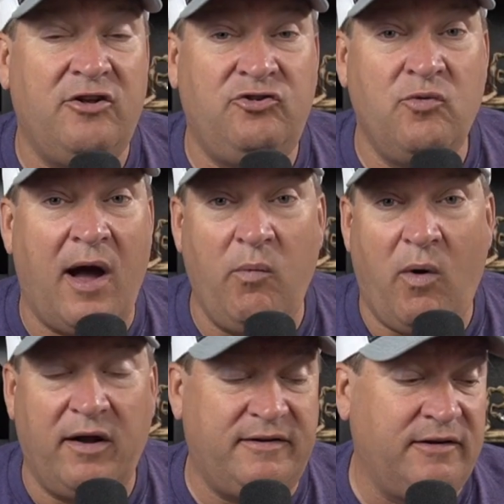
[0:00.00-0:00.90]
do I
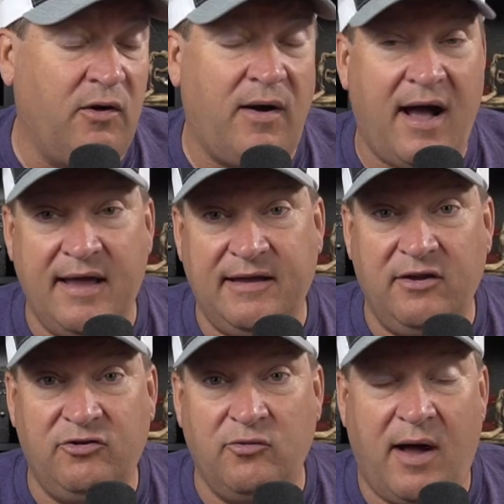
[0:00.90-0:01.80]
want to go
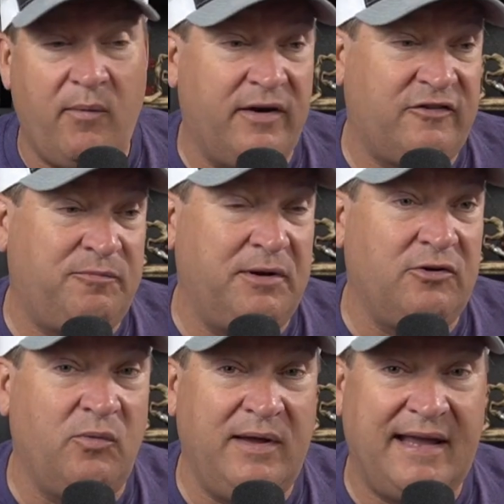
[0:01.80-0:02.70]
hiking? Do I want to
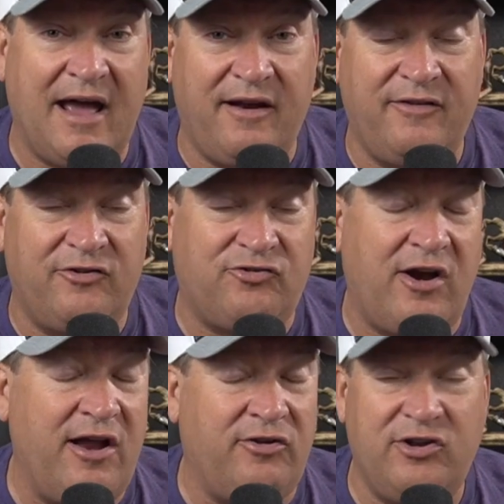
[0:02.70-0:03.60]
spend a week out on the
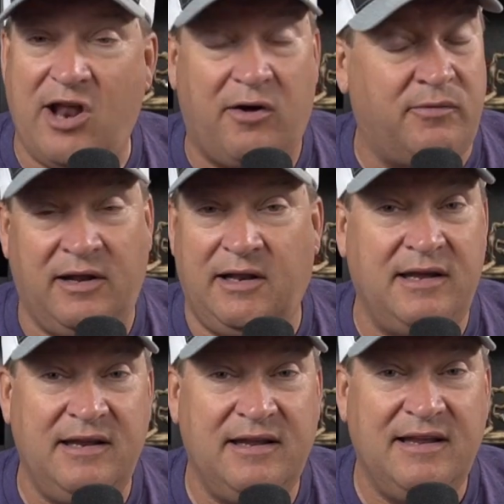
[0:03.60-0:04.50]
trail? Not
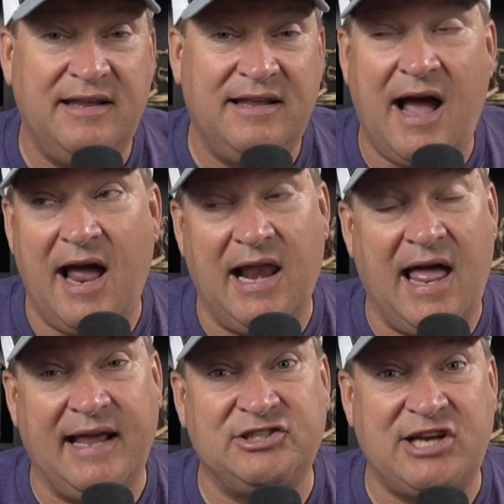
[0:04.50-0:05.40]
really. I
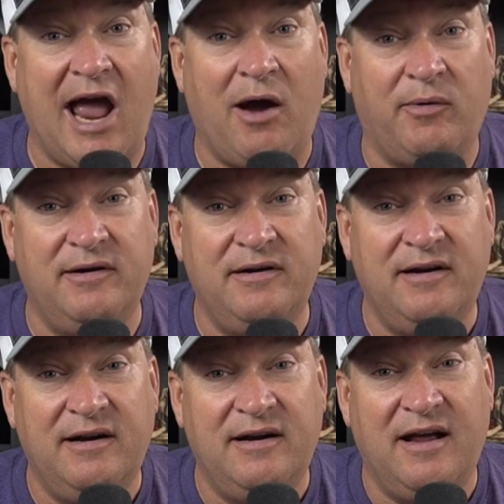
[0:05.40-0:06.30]
like a shower.
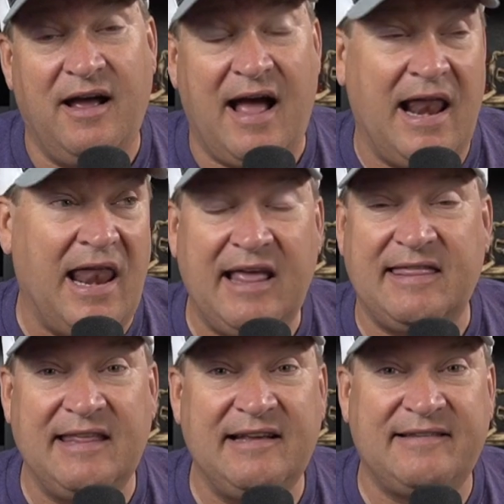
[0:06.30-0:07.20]
I like
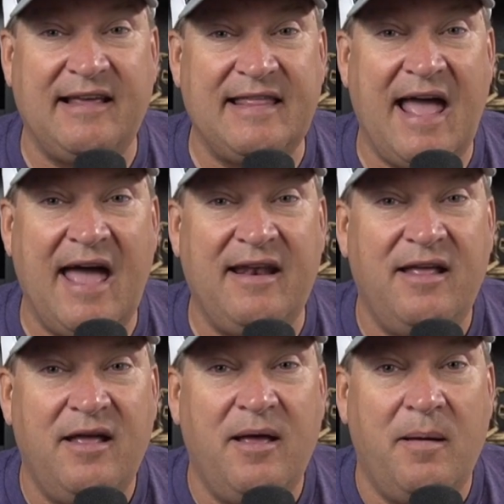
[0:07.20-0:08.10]
things like that.
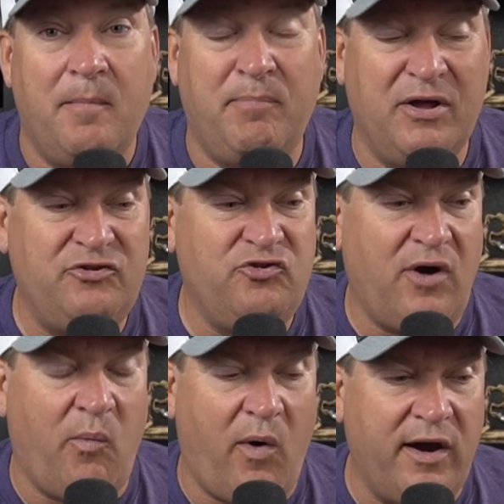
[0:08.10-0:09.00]
But do
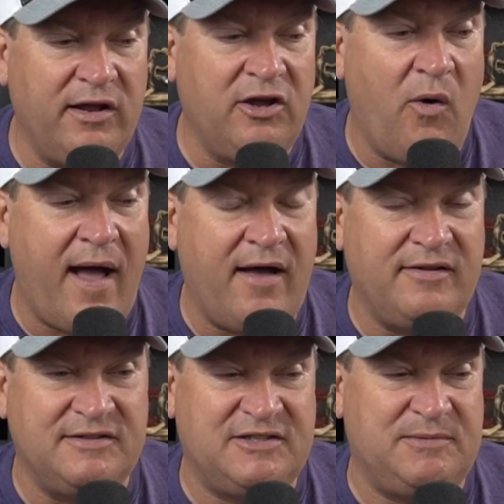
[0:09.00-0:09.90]
I want to go
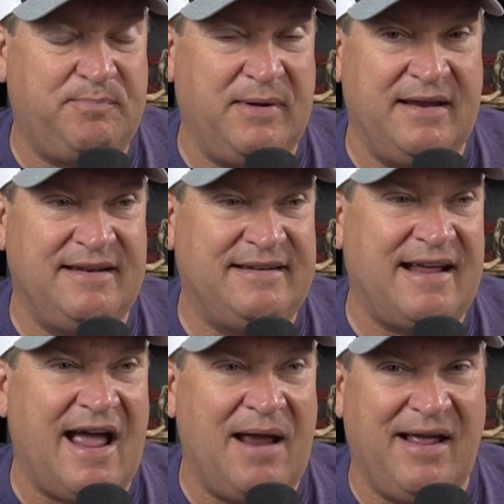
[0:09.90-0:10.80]
out and spend
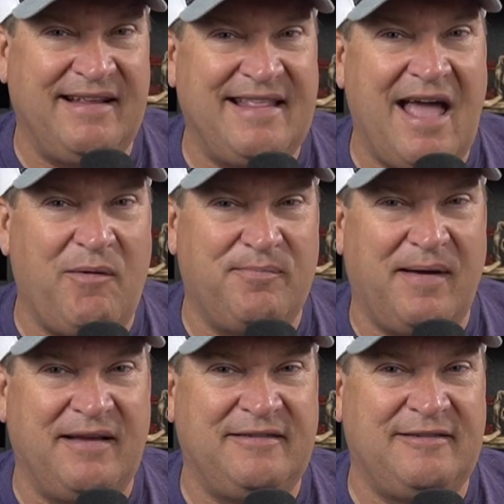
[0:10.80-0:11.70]
time like that with
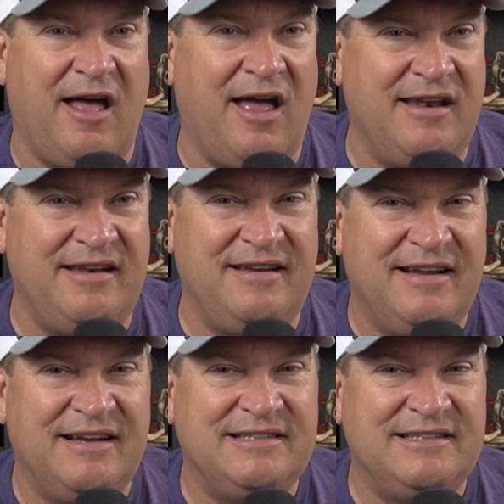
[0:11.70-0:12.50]
my son,